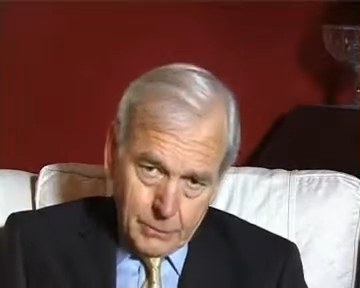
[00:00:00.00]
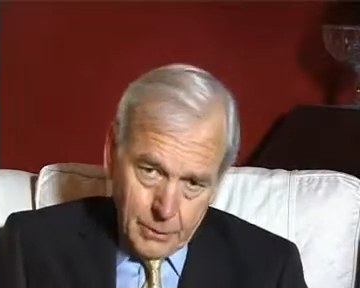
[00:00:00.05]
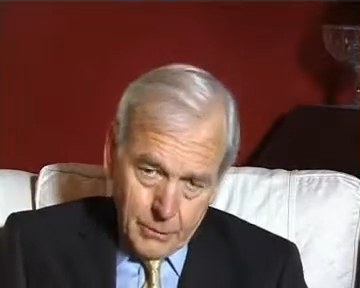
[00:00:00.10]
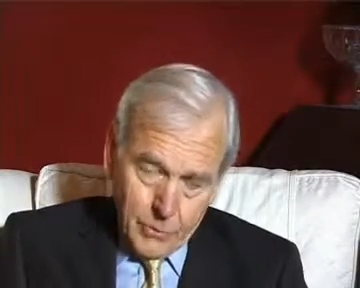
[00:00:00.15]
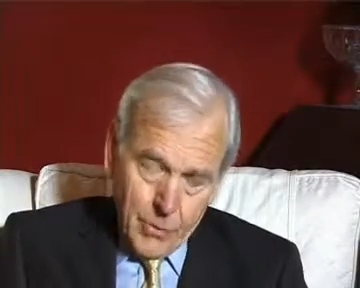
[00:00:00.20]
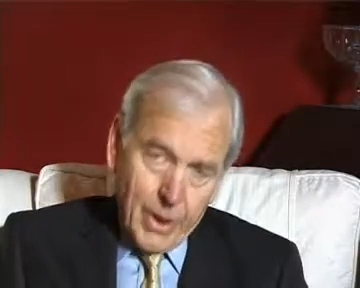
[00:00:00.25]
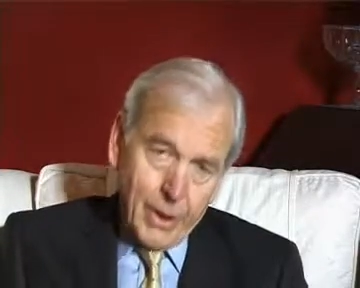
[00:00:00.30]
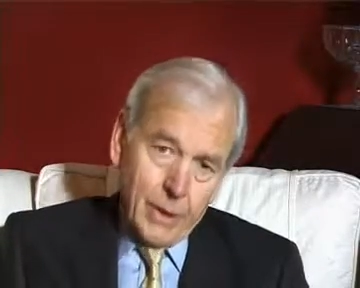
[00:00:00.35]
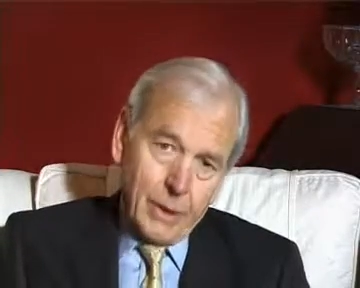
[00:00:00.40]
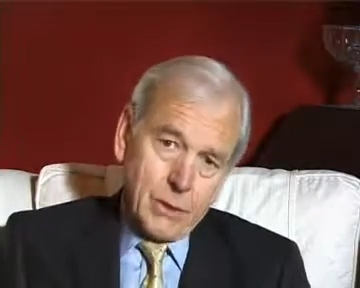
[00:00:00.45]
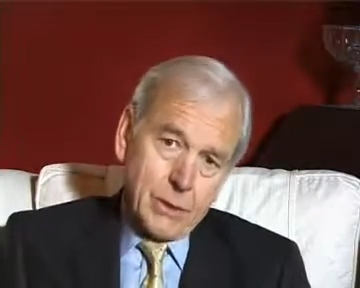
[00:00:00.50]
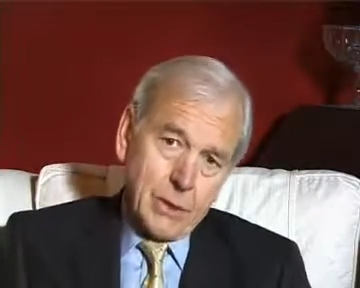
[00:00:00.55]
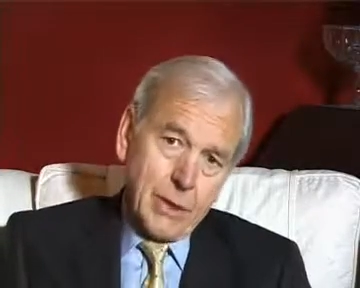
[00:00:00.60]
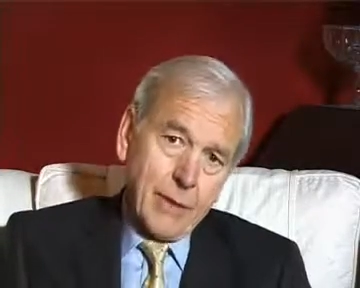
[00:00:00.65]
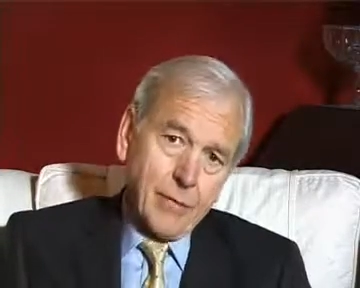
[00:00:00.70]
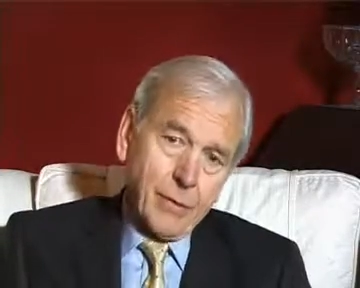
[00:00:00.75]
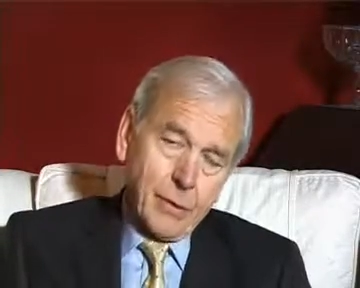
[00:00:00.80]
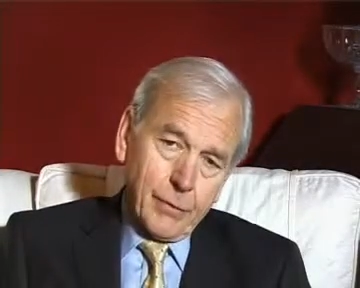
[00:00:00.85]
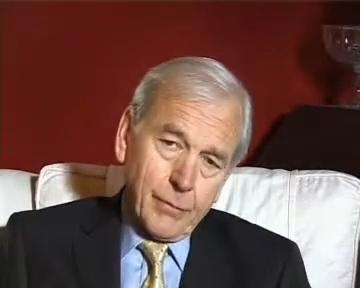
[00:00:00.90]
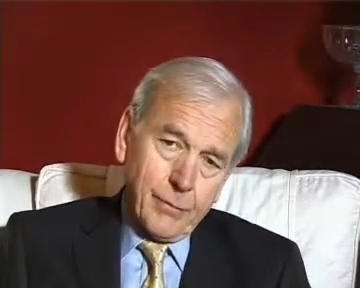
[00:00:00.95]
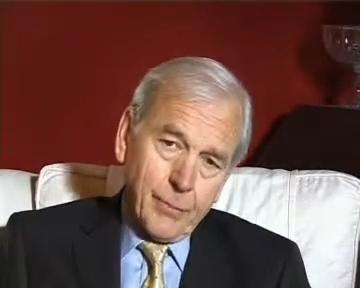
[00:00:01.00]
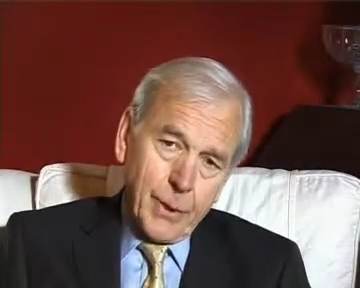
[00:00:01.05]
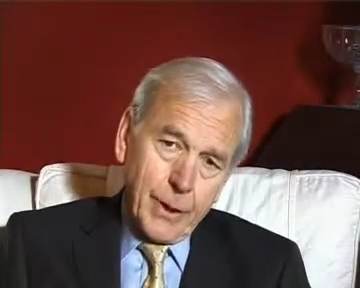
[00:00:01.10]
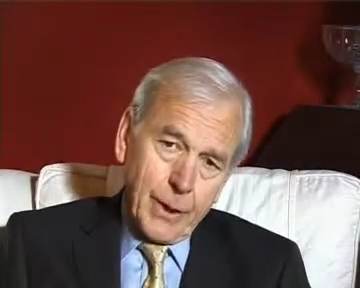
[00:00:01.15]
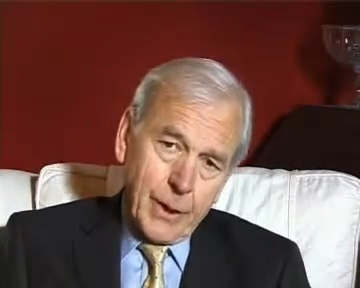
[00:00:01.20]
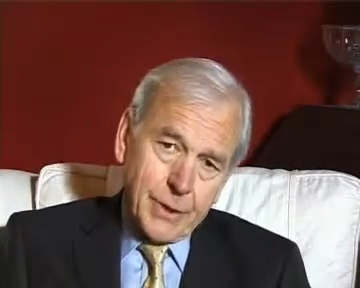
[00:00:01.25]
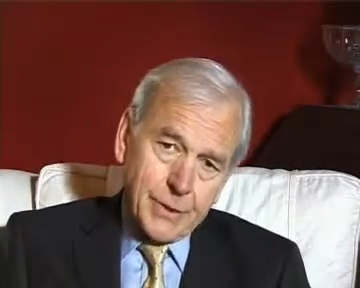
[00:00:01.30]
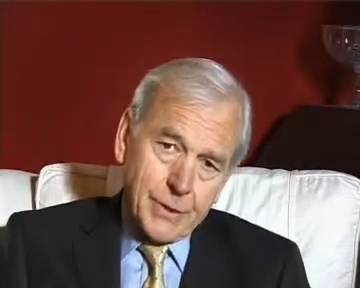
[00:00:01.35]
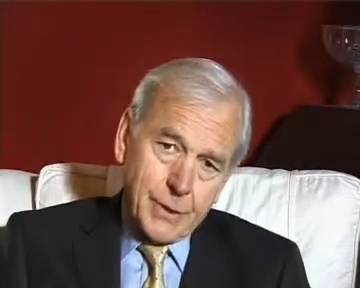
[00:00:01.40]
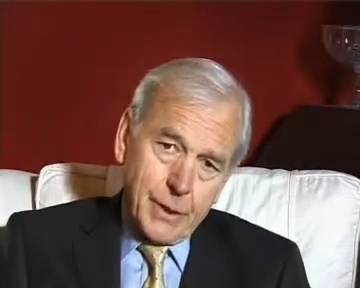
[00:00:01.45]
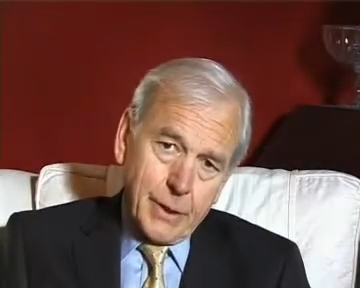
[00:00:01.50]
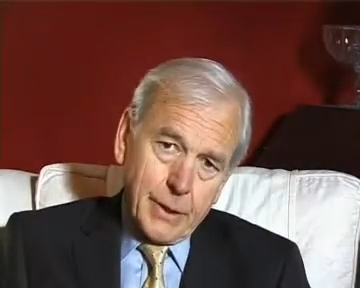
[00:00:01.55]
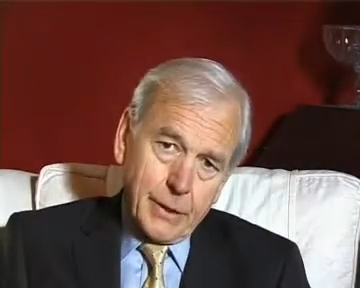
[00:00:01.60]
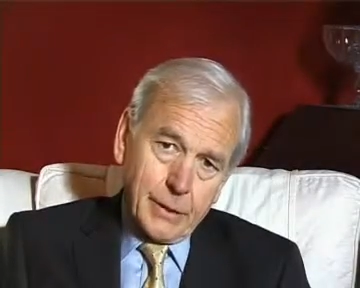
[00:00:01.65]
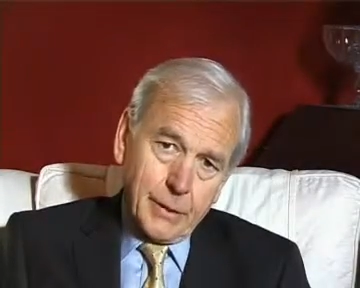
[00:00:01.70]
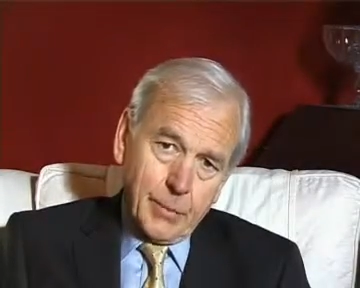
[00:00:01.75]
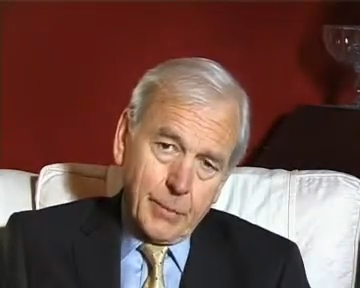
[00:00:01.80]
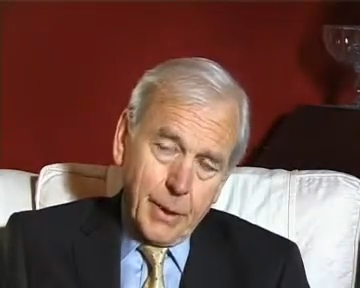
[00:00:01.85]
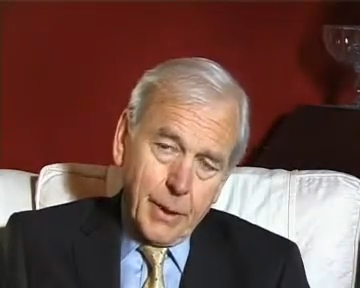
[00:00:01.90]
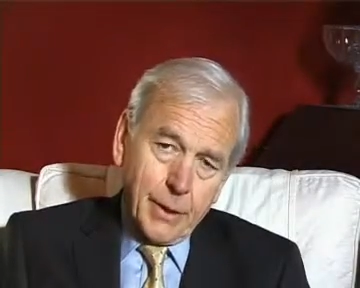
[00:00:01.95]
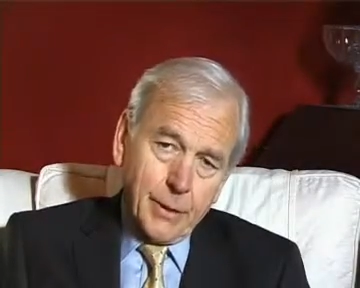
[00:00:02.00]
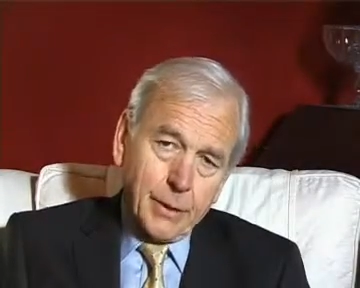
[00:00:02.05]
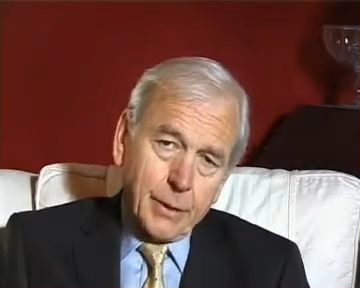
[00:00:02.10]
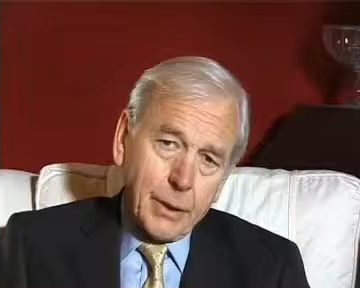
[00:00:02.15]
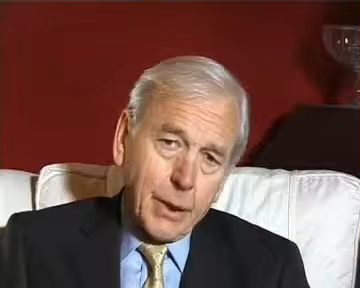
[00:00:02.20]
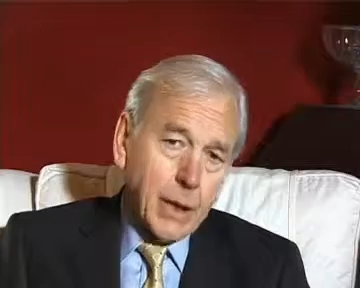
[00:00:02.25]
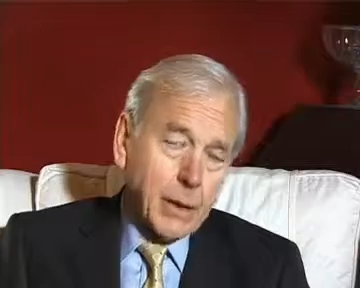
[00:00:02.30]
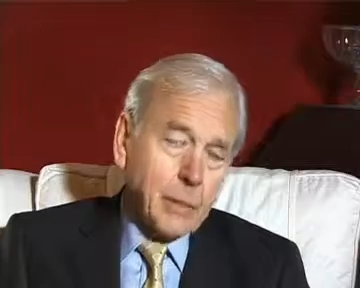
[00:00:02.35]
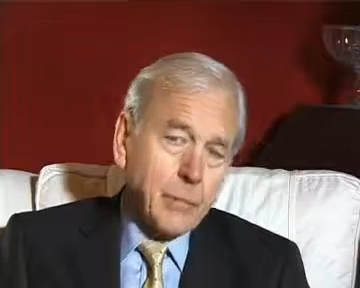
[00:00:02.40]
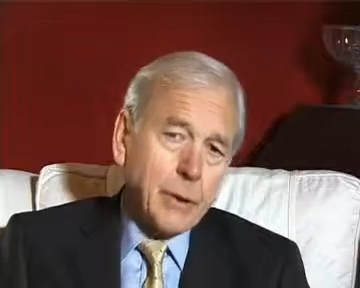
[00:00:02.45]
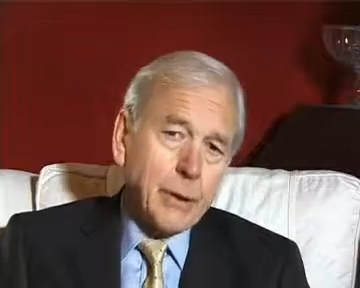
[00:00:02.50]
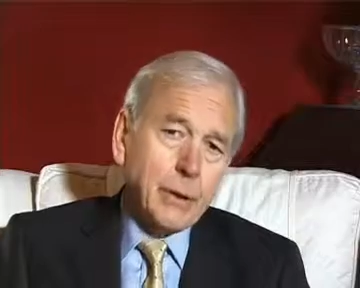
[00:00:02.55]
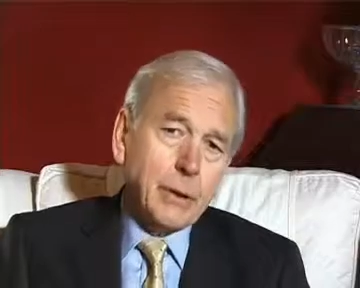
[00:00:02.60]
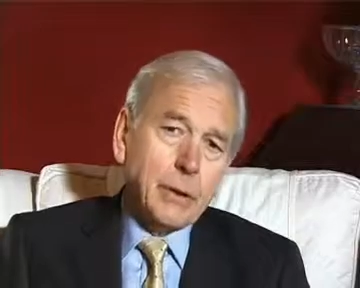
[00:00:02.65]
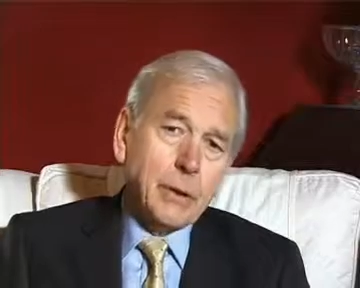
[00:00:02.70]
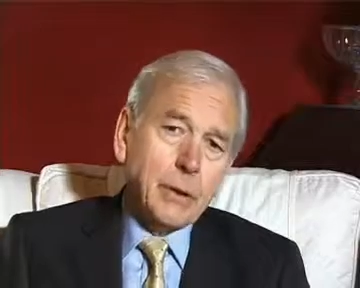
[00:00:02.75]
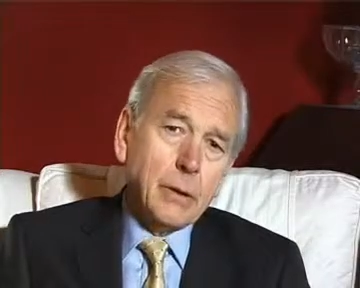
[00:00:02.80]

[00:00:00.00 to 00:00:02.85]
A raised level of PSA in the blood can be an